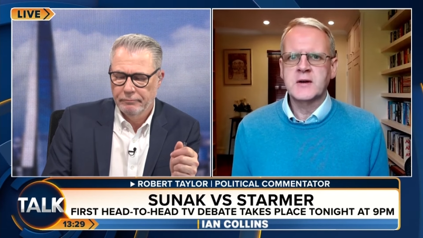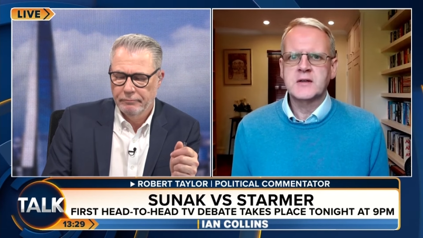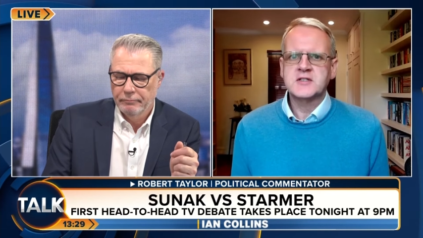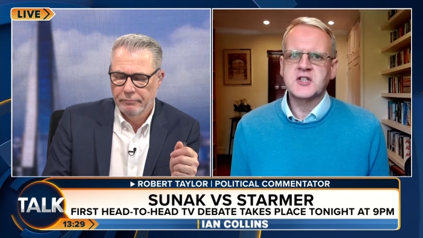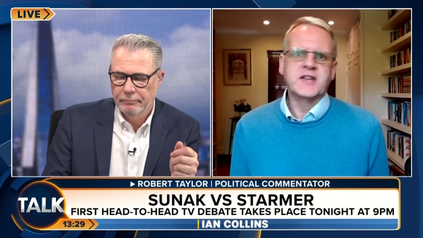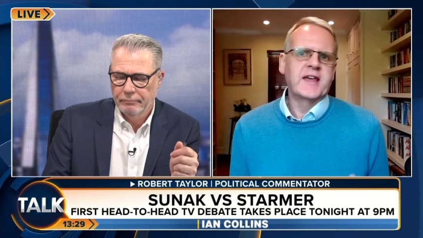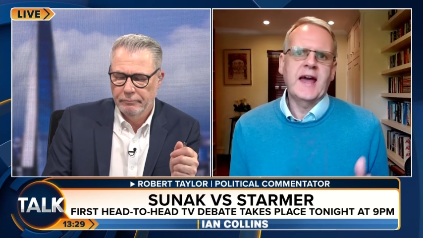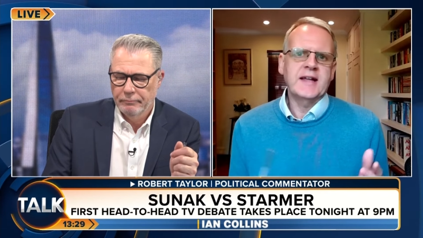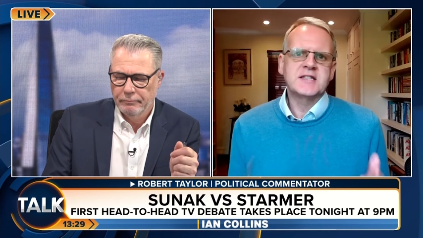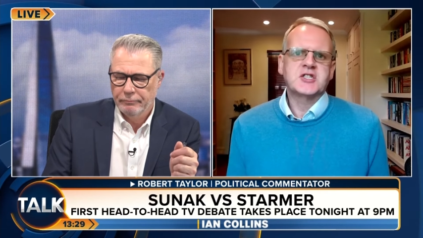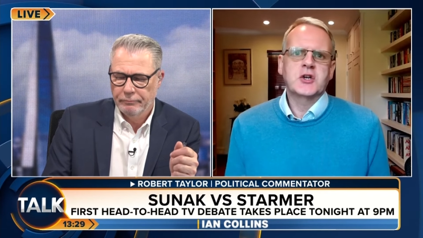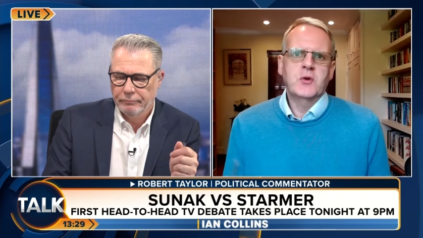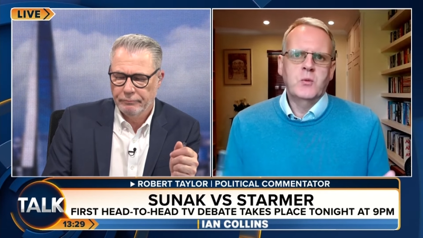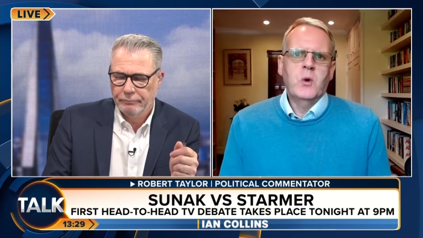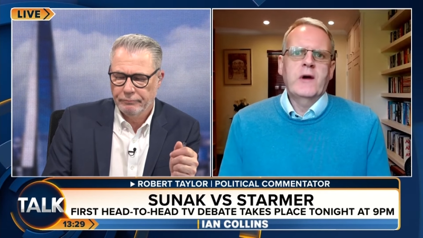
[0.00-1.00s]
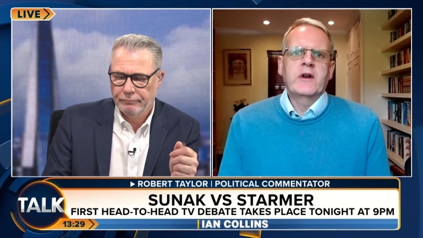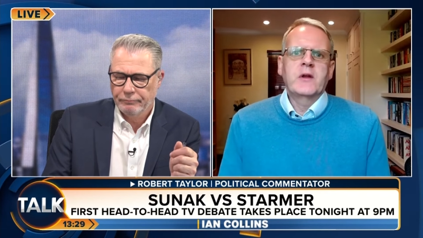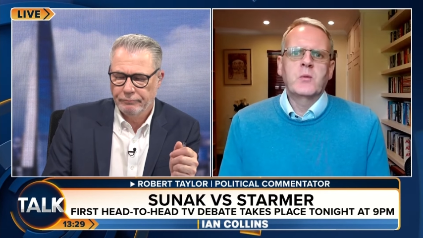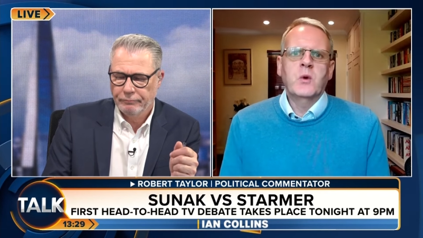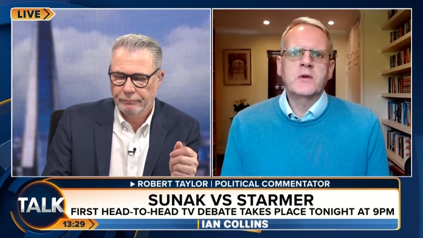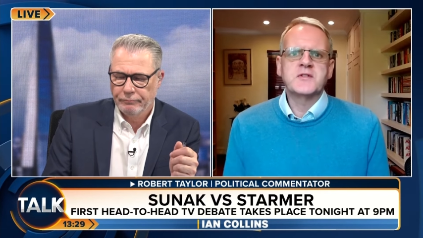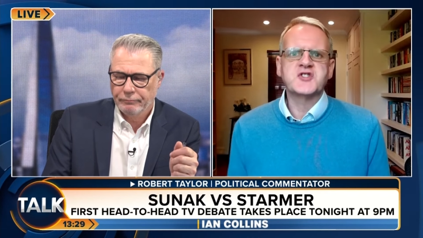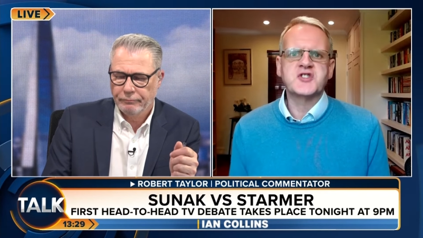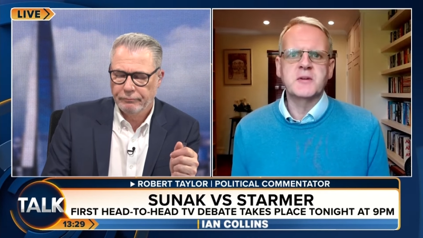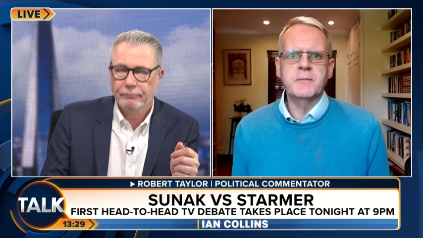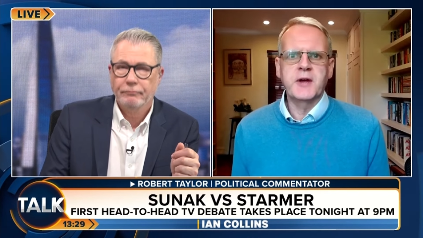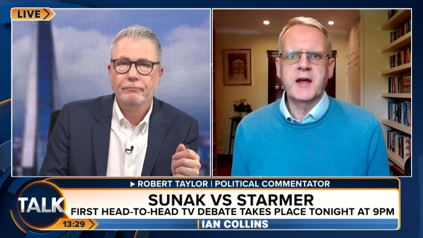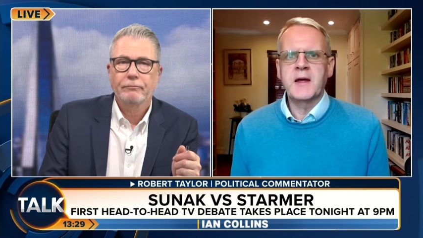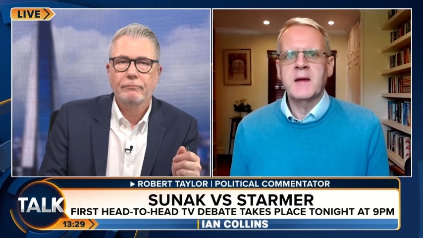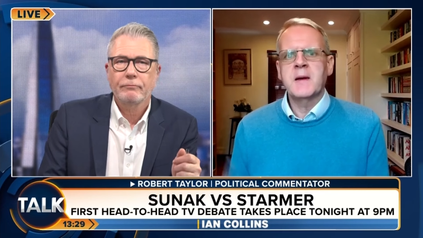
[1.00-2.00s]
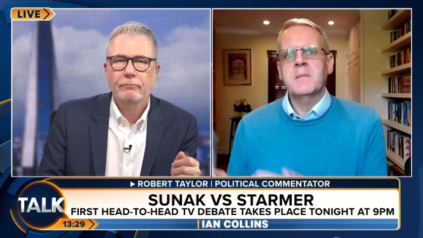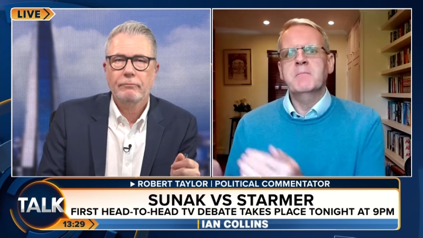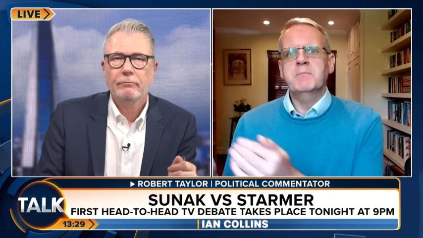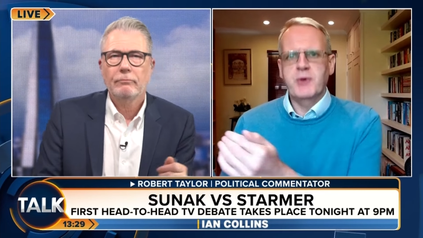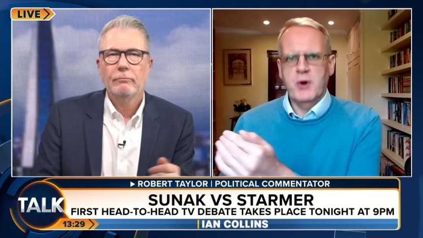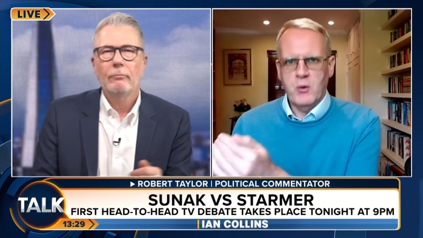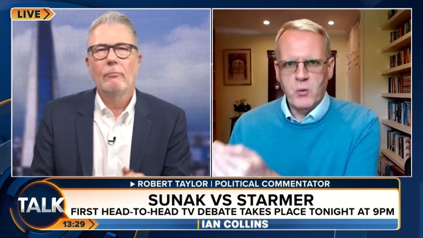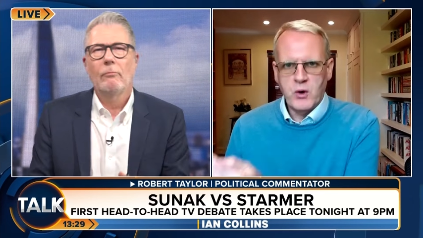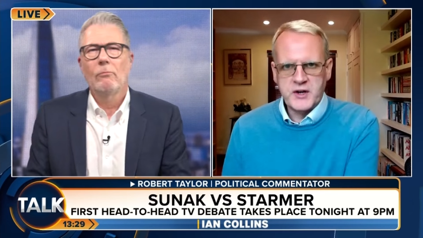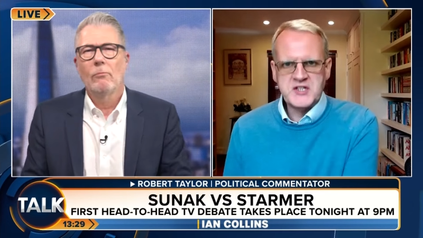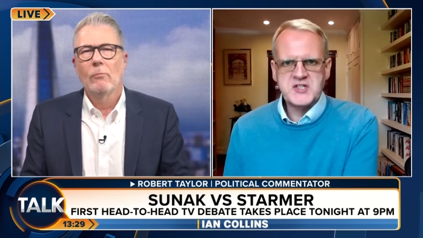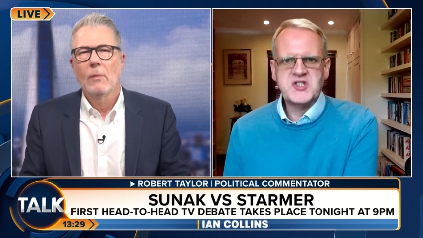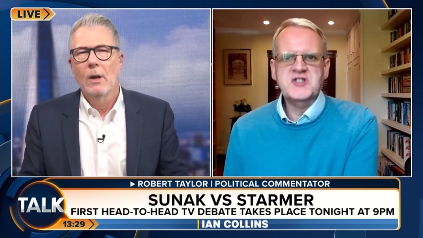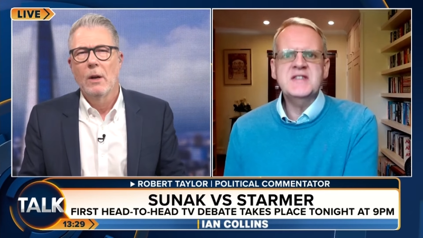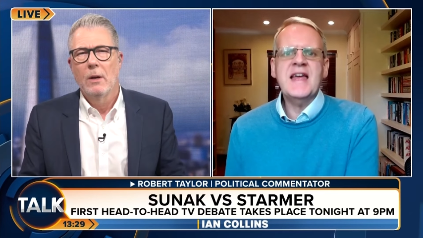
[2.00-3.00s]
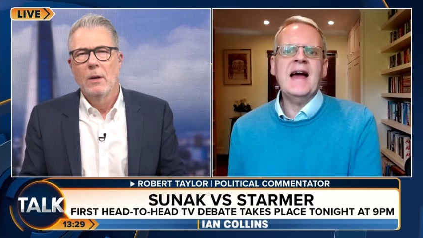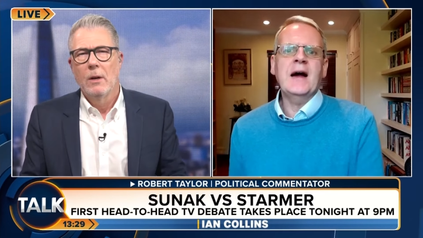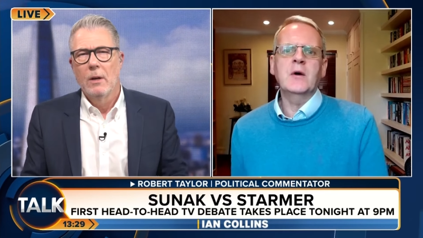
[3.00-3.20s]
Speaker 1: to get to where he wants to be, but what he's now